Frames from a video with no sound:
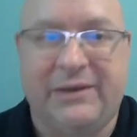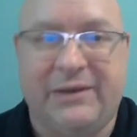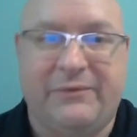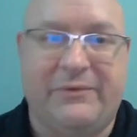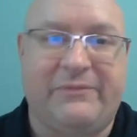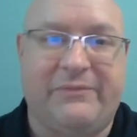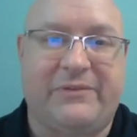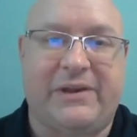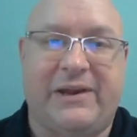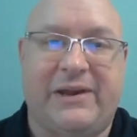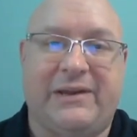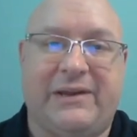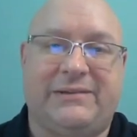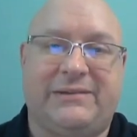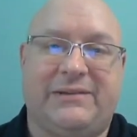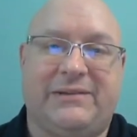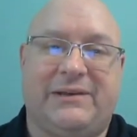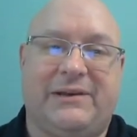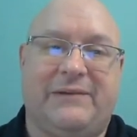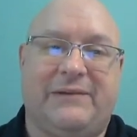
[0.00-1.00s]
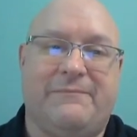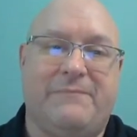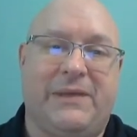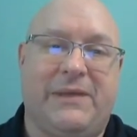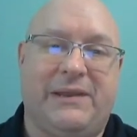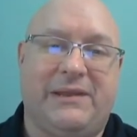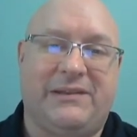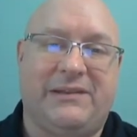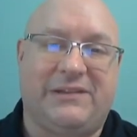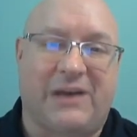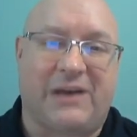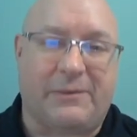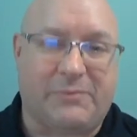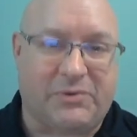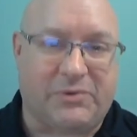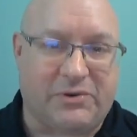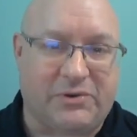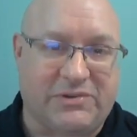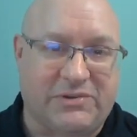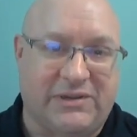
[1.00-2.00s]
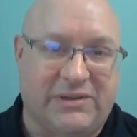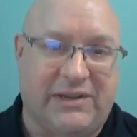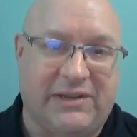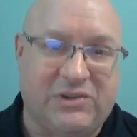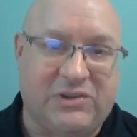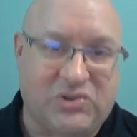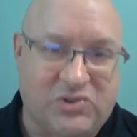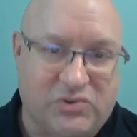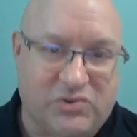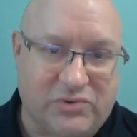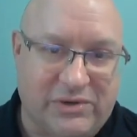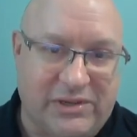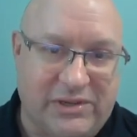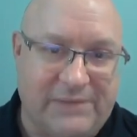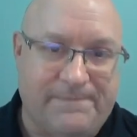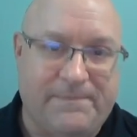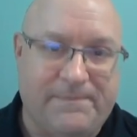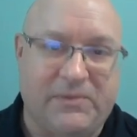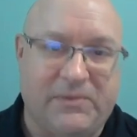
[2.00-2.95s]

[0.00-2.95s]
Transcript: We've got many adopters in industry